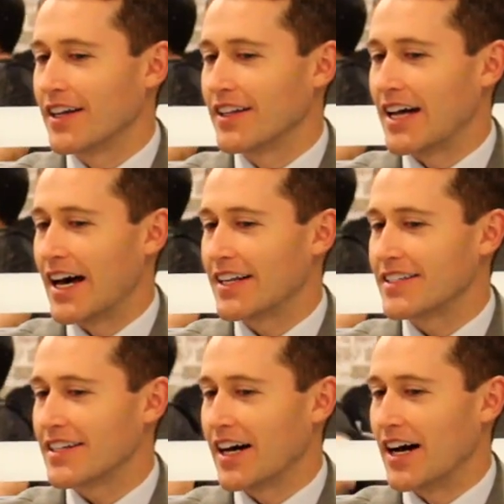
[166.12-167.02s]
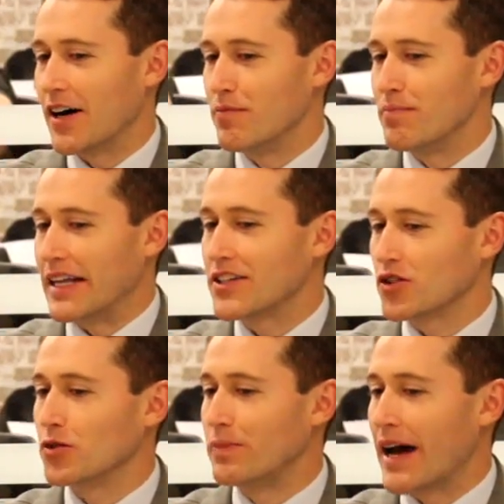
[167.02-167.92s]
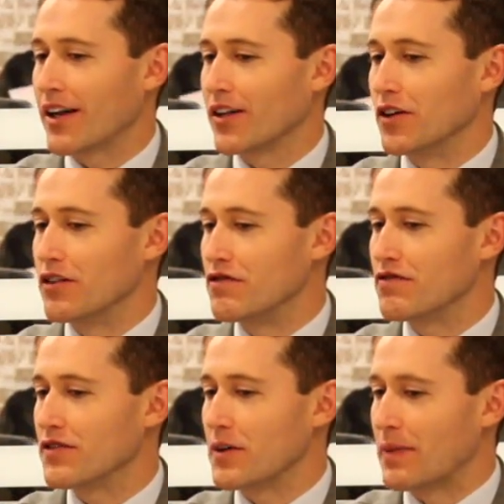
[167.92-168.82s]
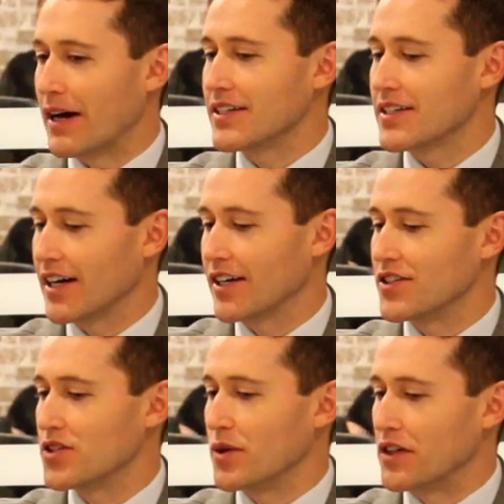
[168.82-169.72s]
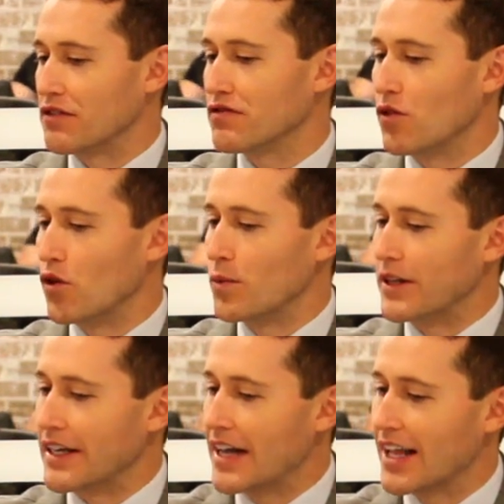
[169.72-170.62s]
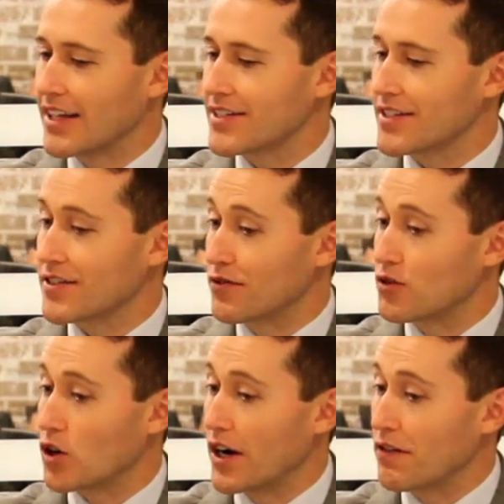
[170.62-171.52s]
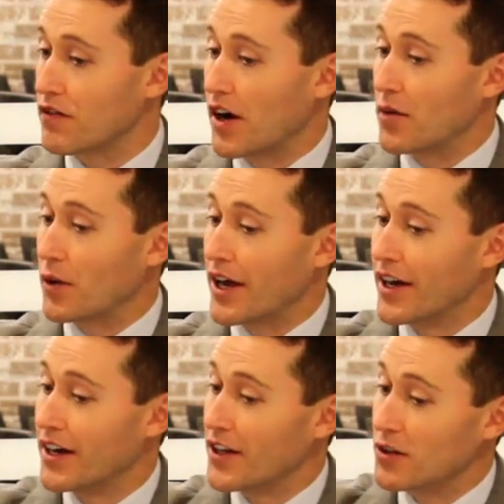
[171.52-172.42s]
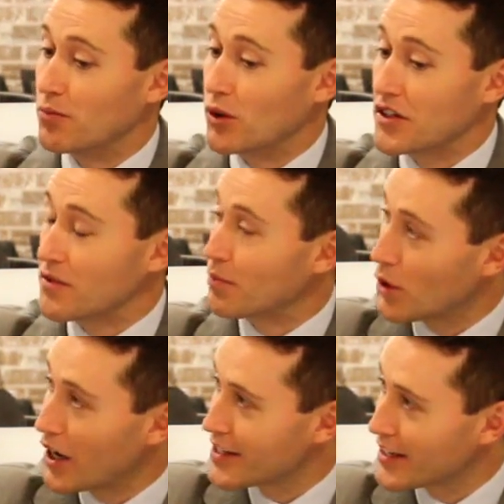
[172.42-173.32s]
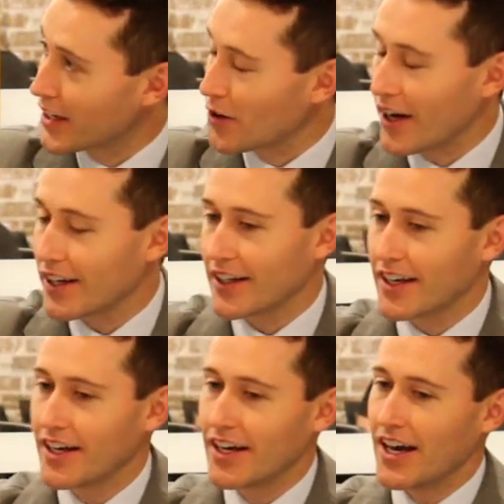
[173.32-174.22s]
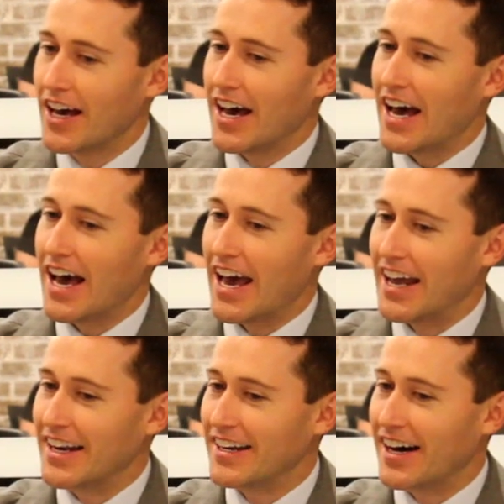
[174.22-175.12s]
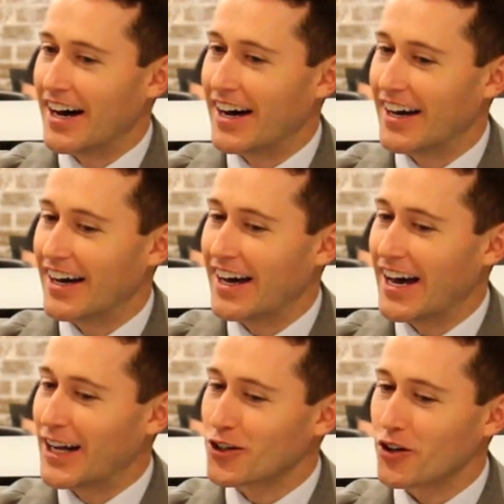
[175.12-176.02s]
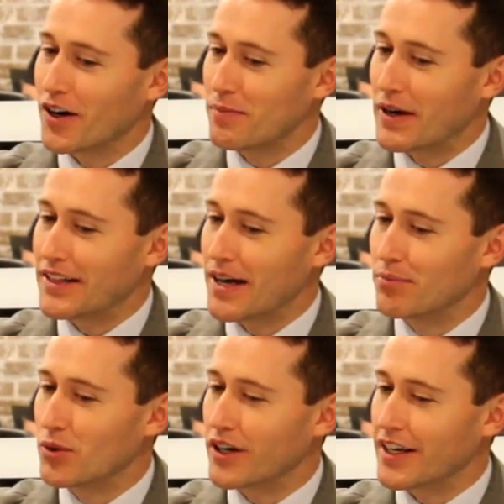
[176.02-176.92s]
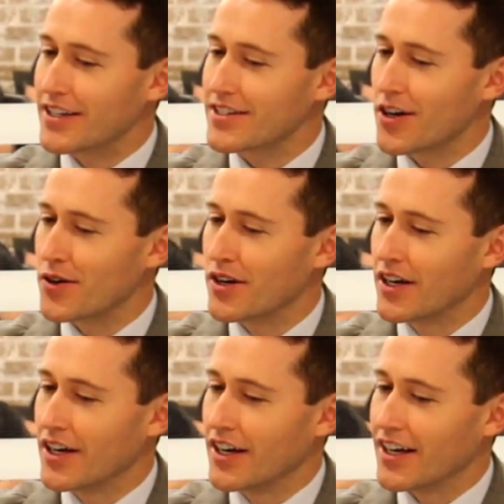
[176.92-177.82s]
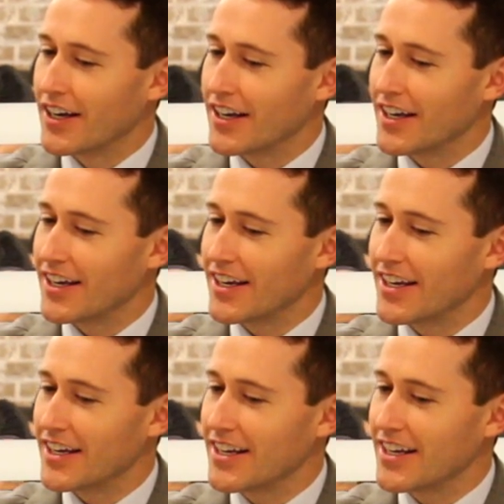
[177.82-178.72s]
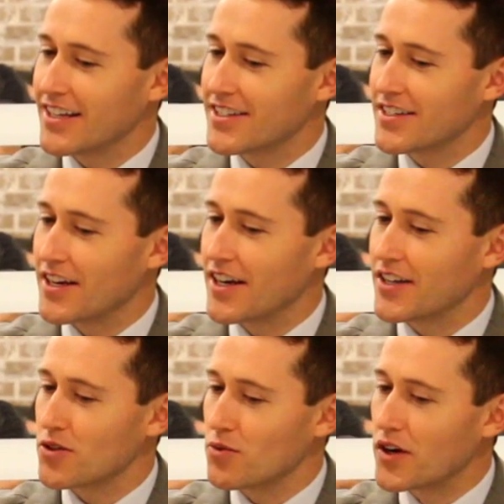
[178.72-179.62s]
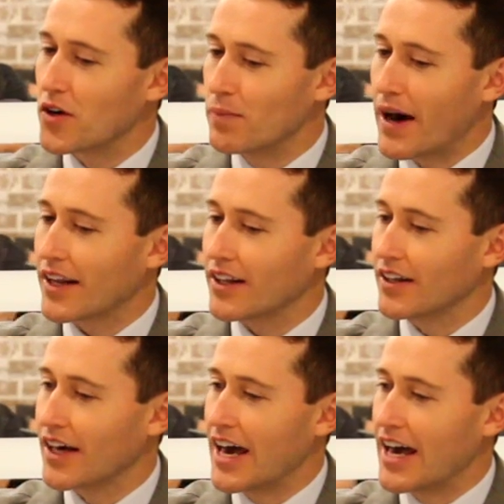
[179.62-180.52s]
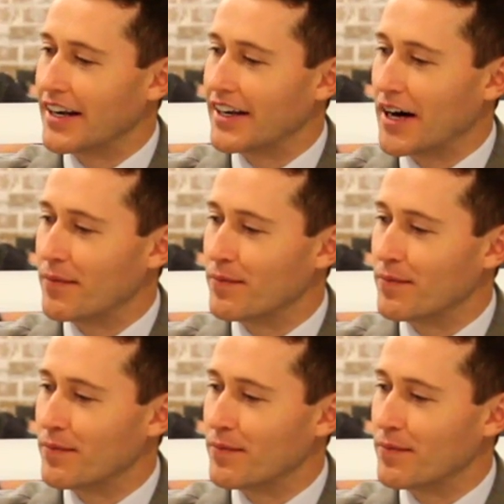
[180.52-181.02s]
that mental battle of the punter doing the form and the analysis of trying to find where the bookies are priced incorrectly, and trying to beat that bookie. And so it's a real battle, and